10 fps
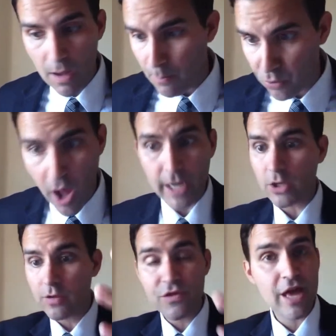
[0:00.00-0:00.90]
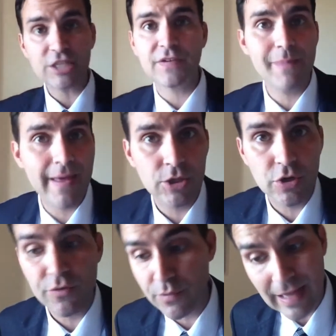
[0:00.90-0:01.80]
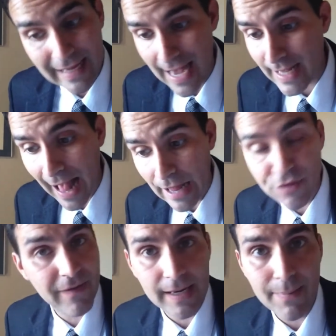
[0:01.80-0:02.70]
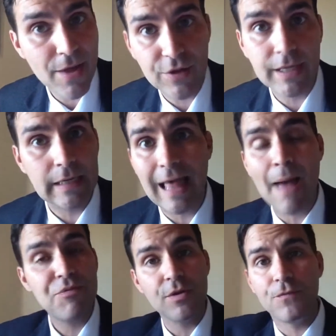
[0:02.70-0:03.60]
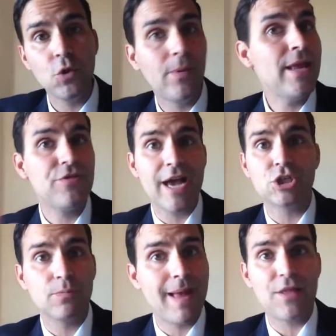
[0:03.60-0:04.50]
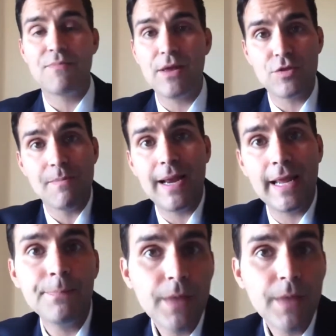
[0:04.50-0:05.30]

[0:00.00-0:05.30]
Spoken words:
brought in all these hedge fund managers and was like, hey guys, Fannie Mae is going to collapse in a few weeks, hedge your bets, make some money,